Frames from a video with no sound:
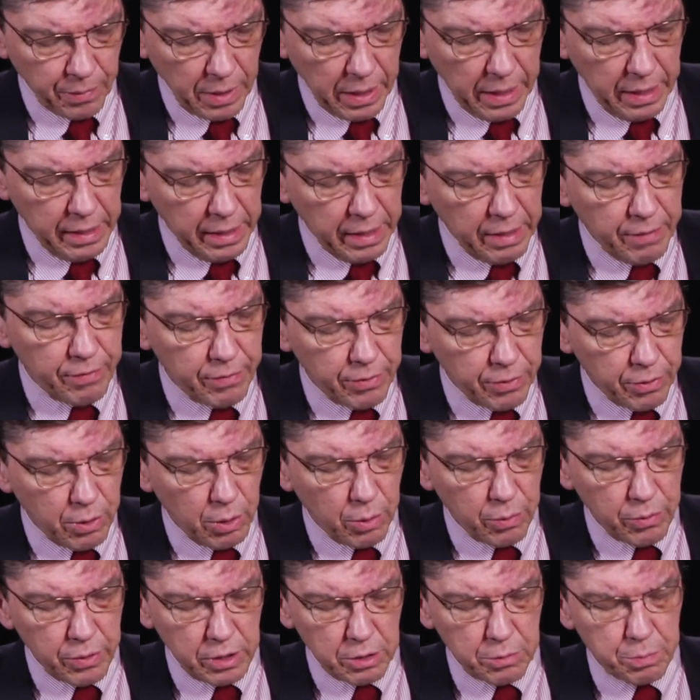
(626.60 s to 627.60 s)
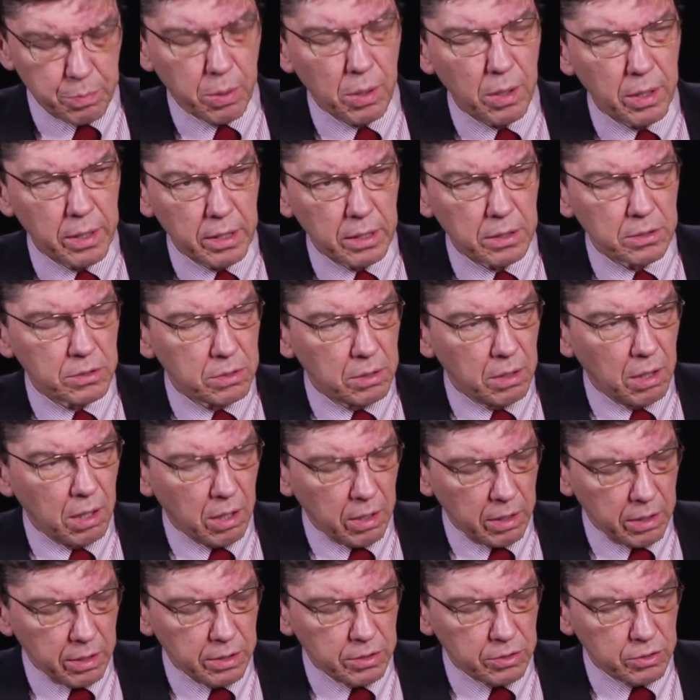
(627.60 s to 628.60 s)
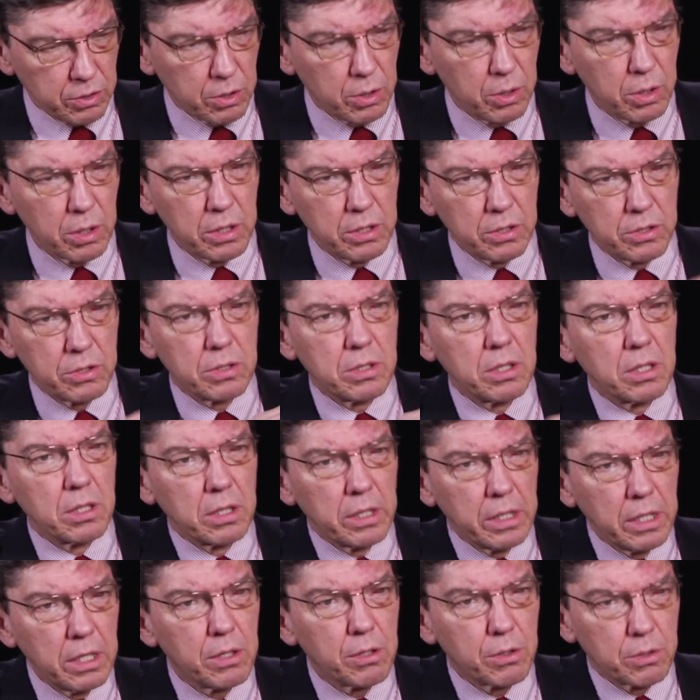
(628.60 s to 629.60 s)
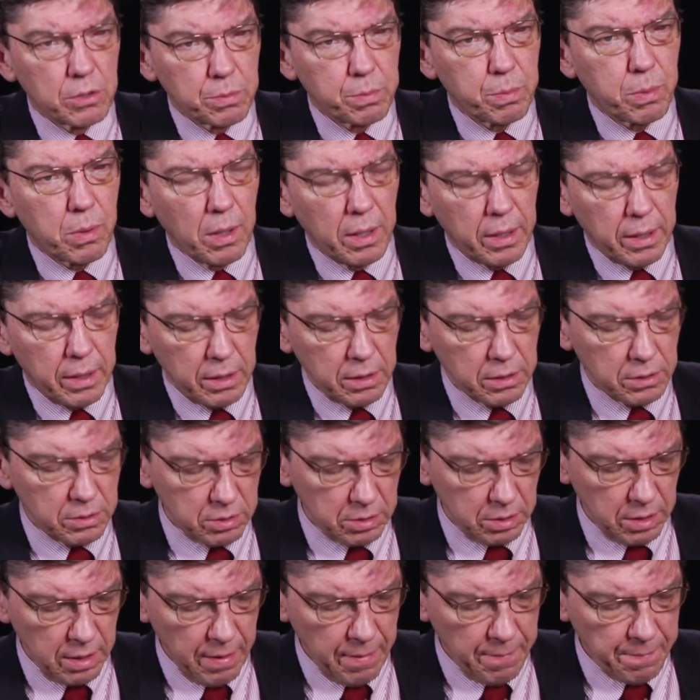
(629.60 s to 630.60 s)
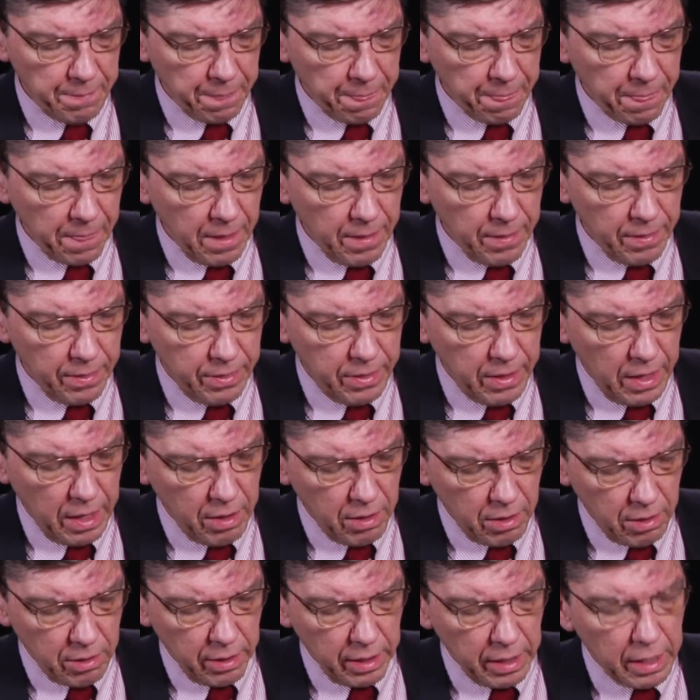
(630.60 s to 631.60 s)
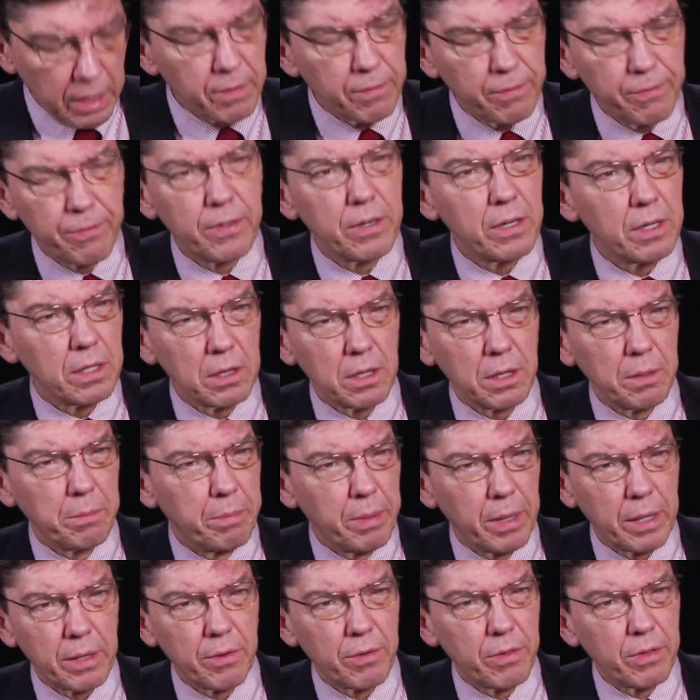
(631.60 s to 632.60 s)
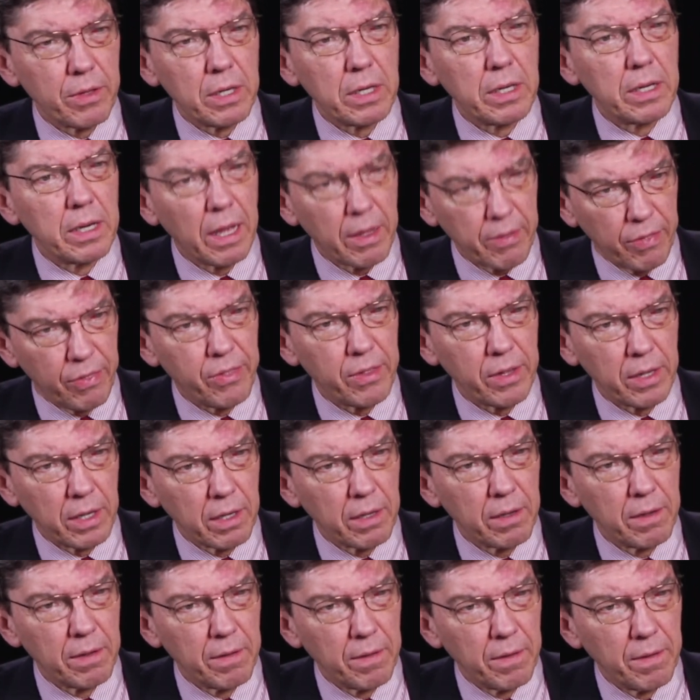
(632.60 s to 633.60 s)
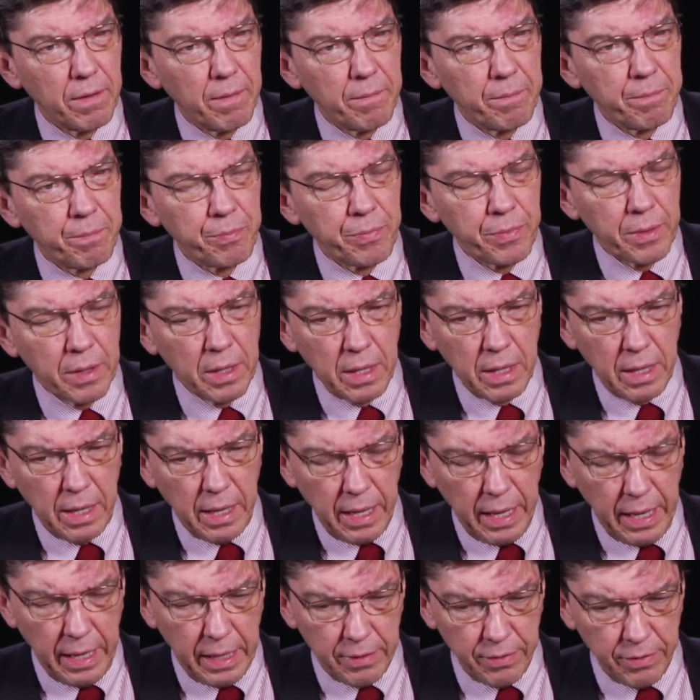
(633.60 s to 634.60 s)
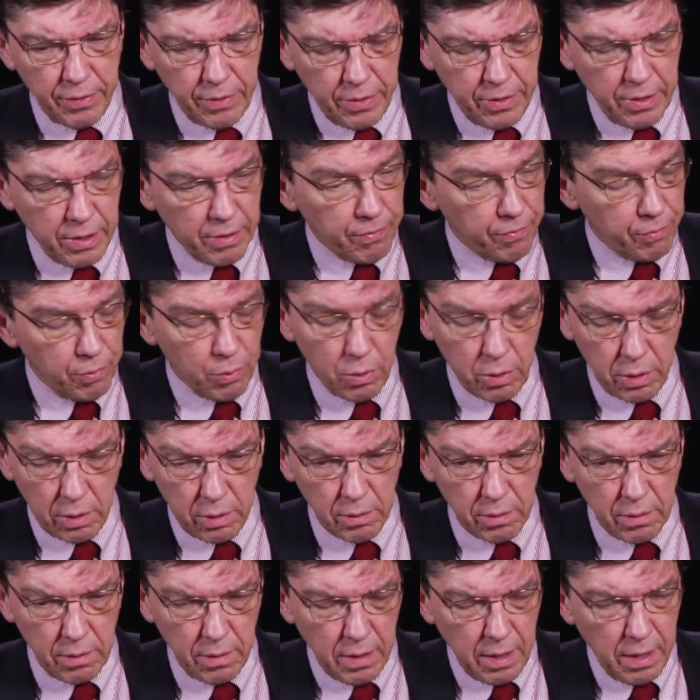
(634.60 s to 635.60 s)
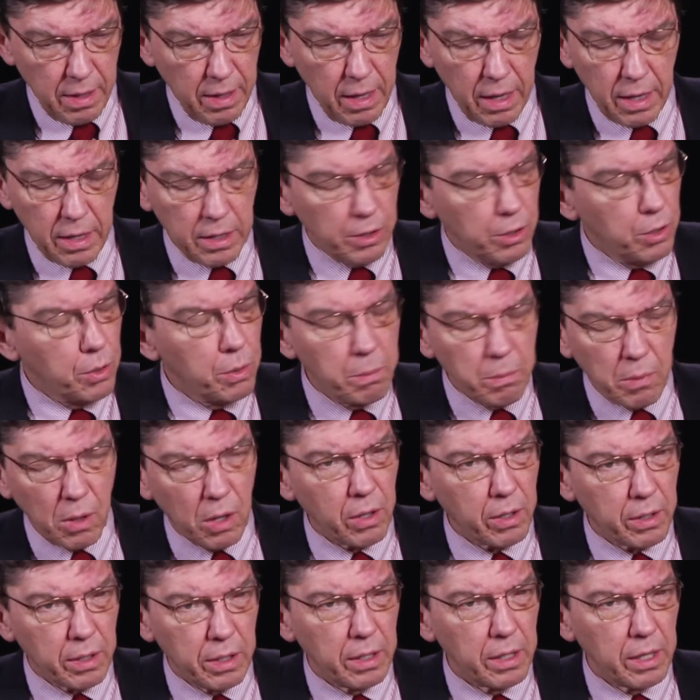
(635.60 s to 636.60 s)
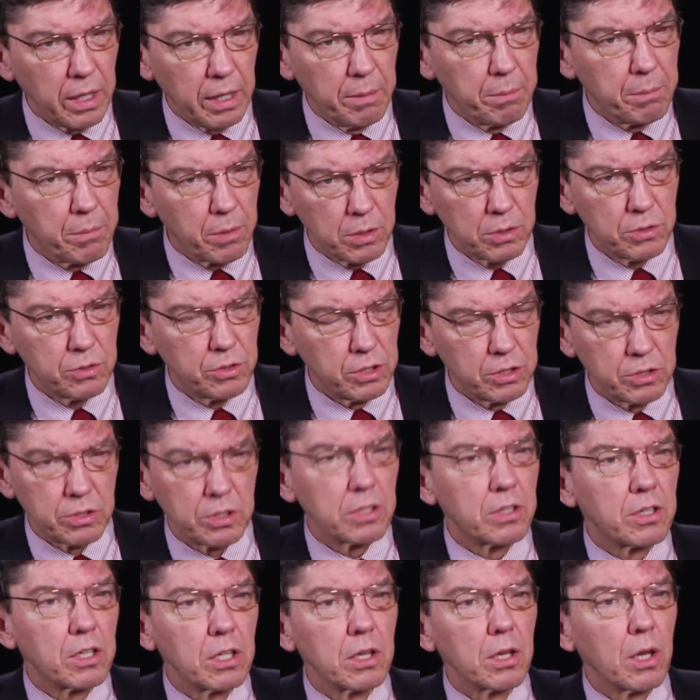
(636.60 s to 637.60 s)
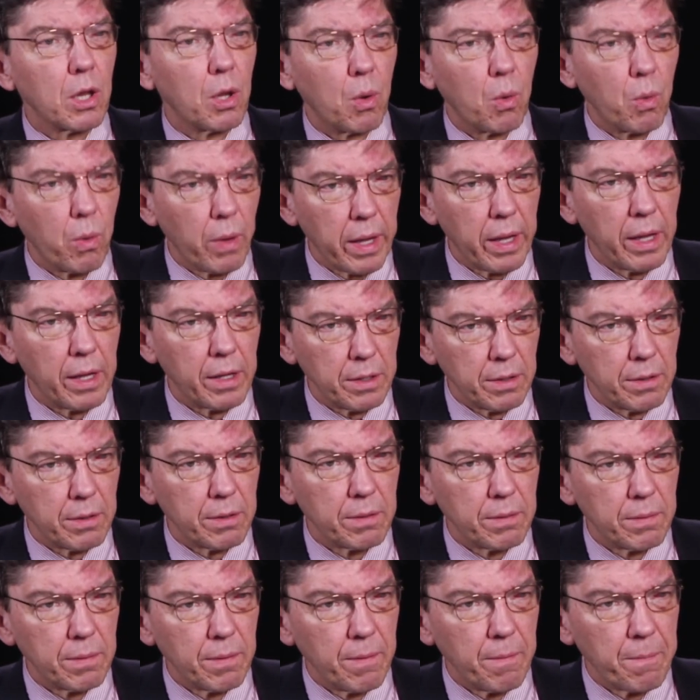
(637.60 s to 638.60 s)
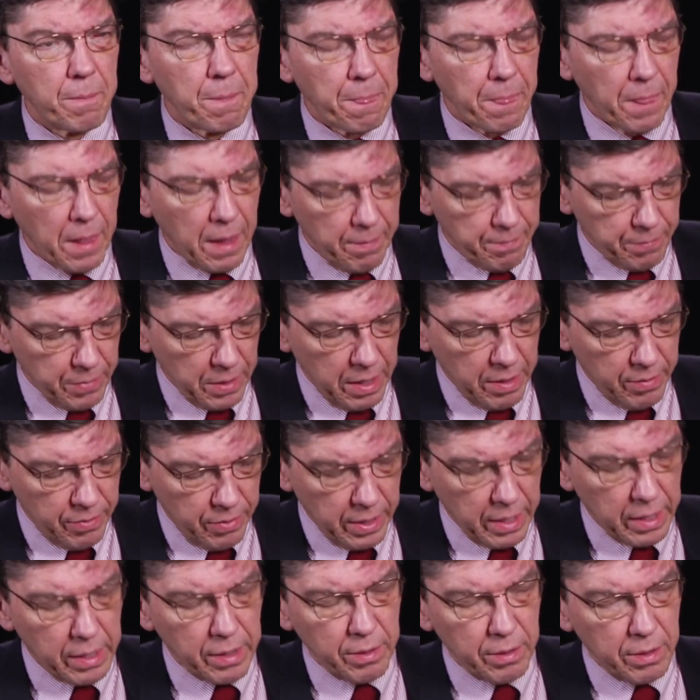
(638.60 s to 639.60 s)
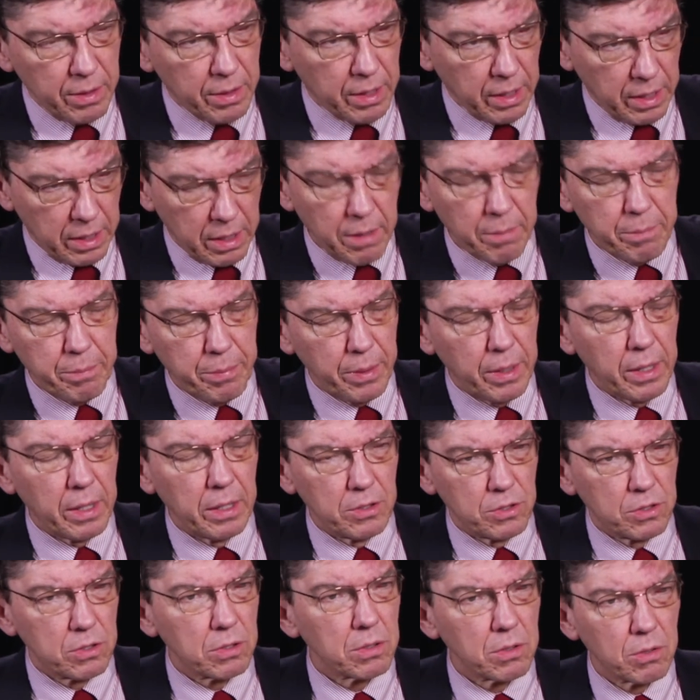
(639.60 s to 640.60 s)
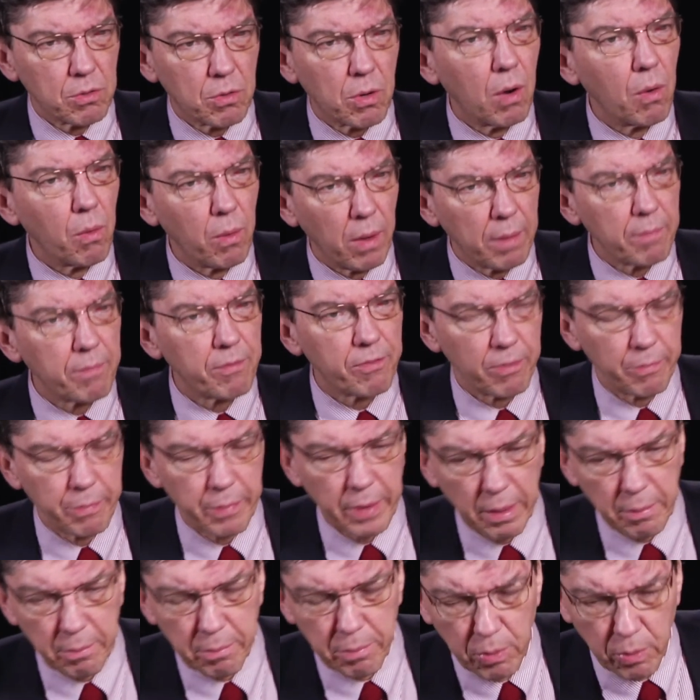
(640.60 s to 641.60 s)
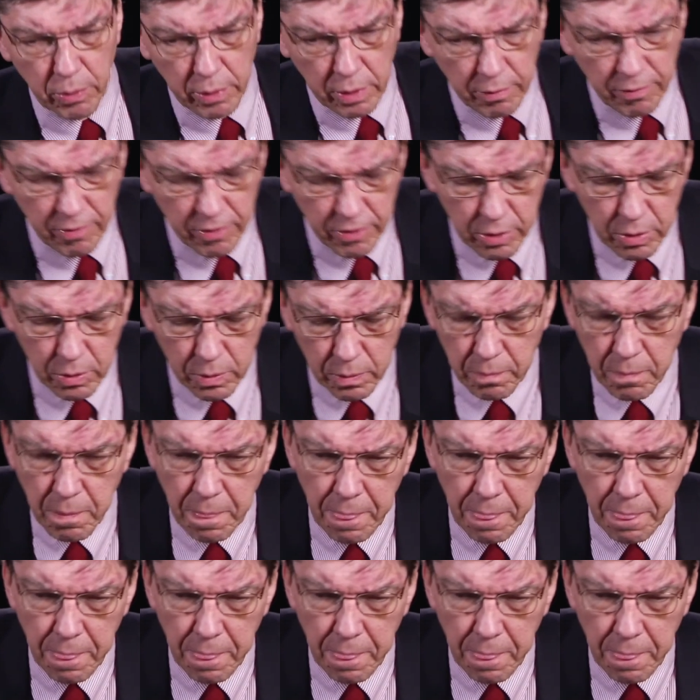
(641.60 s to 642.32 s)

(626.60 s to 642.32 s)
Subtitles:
And even though these products aren't as good as the leaders' products, they are infinitely better than nothing. And therefore, a new market emerges at the low end. And then the companies grow up from that point of view.